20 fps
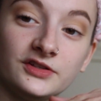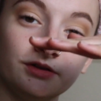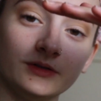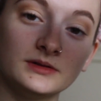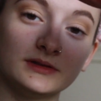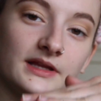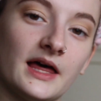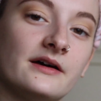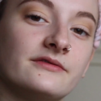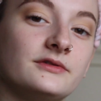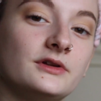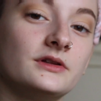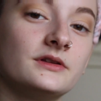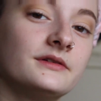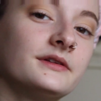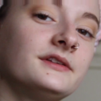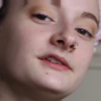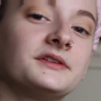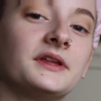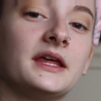2
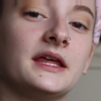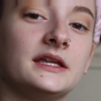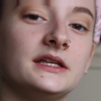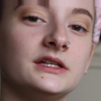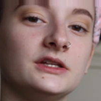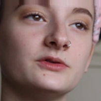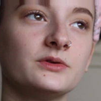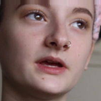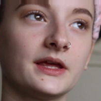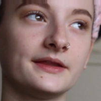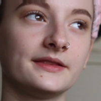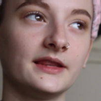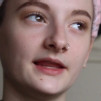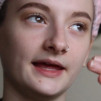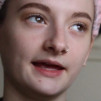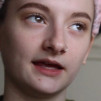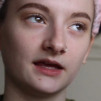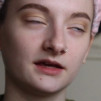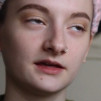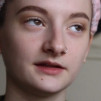levels, and you can
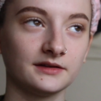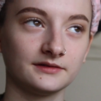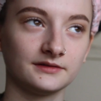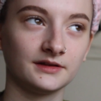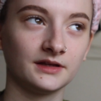like